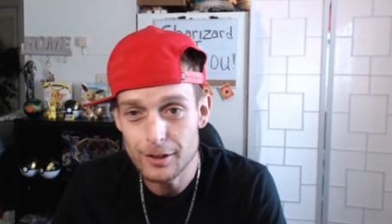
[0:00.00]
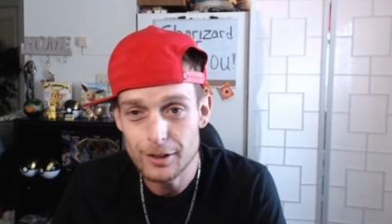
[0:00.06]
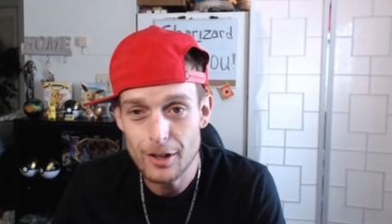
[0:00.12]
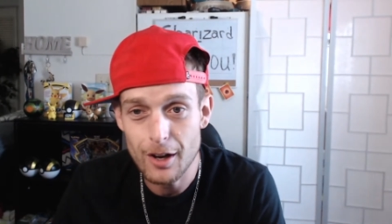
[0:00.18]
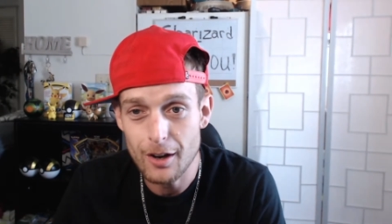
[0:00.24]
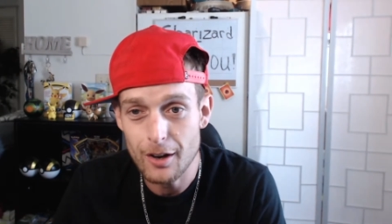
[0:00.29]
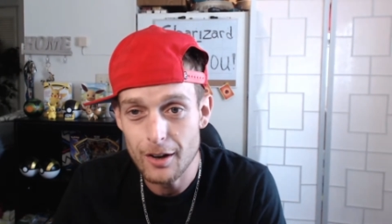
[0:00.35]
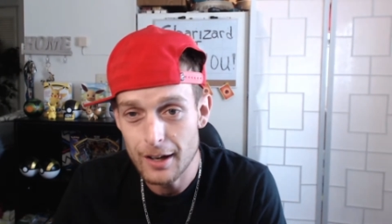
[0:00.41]

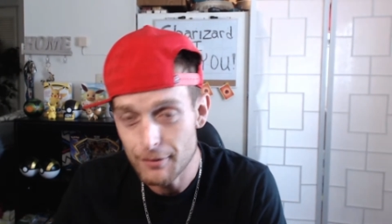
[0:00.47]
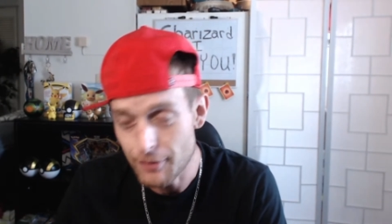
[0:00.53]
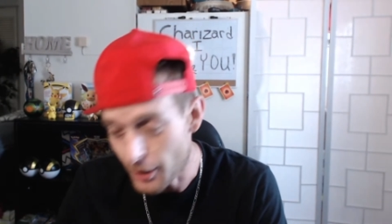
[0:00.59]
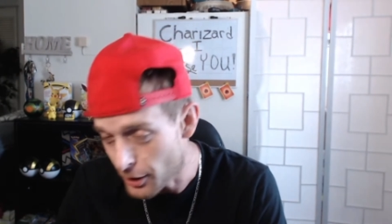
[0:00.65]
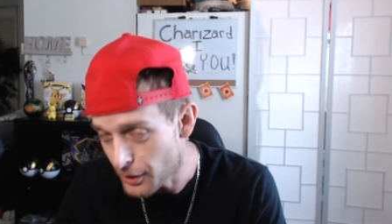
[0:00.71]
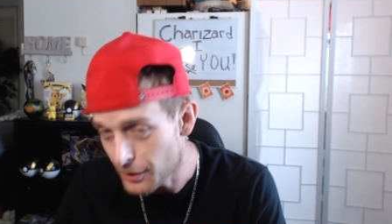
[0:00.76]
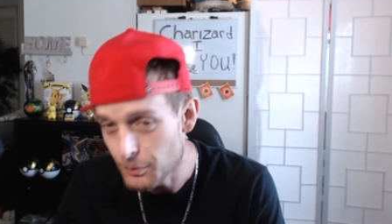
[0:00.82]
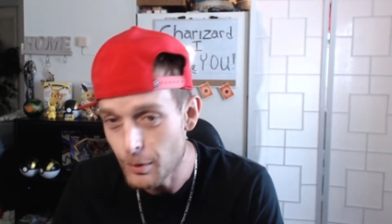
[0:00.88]
Y'all have
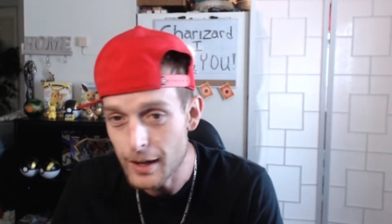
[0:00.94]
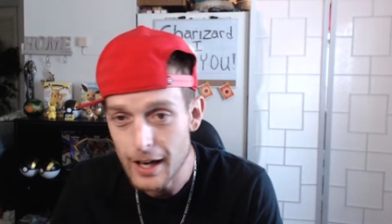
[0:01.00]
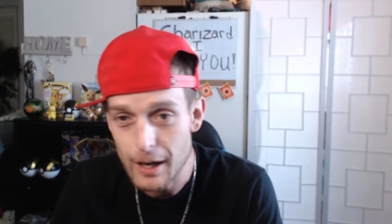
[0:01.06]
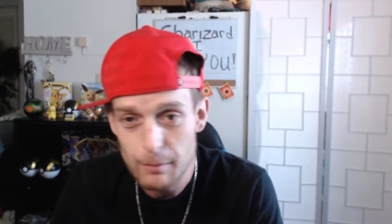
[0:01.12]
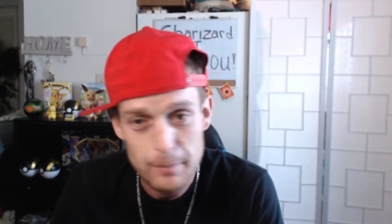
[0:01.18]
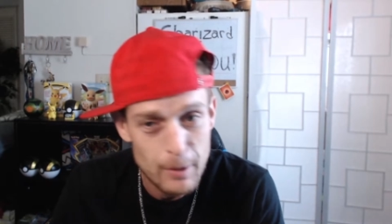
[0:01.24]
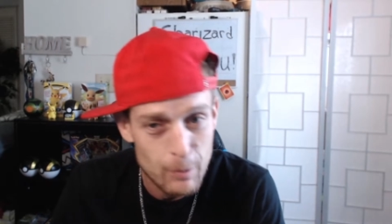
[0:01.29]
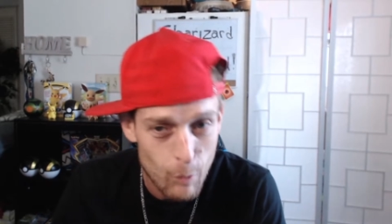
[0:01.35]
heard what
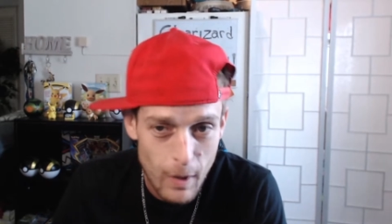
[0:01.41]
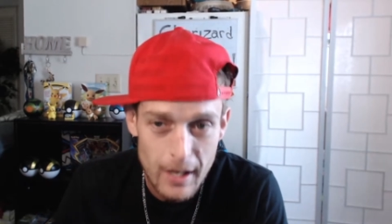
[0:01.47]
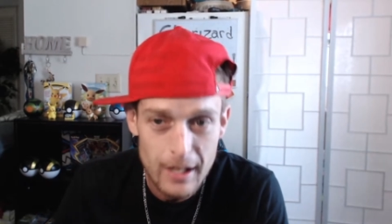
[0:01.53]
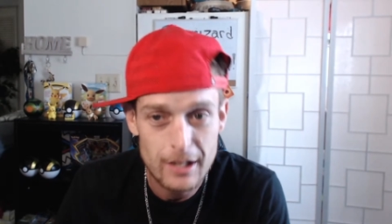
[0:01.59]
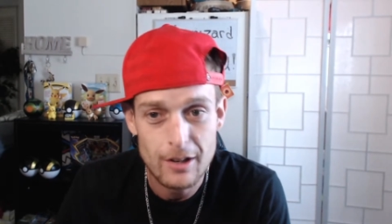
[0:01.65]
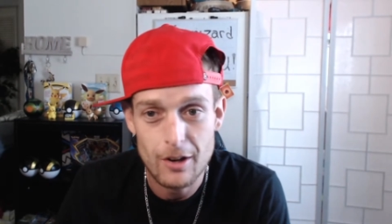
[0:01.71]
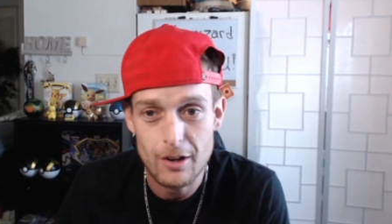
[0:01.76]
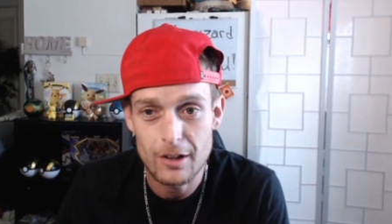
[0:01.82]
I've been
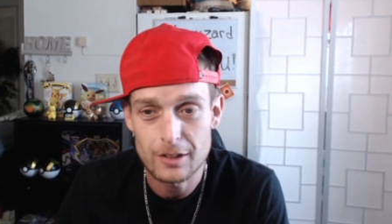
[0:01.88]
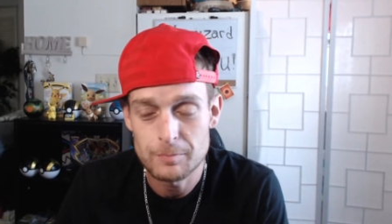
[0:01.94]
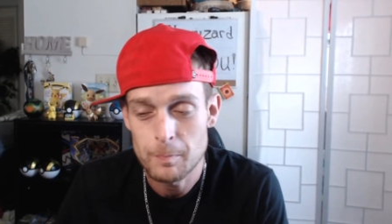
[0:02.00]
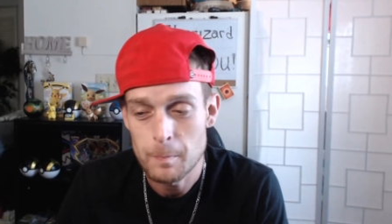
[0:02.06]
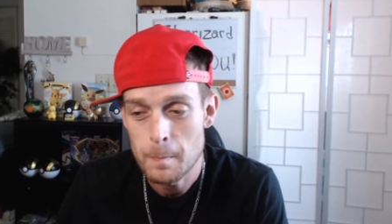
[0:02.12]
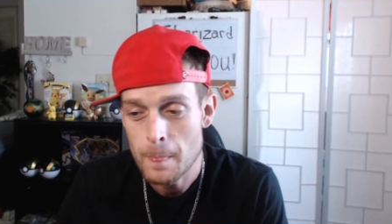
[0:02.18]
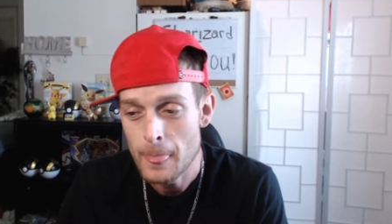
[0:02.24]
waiting on.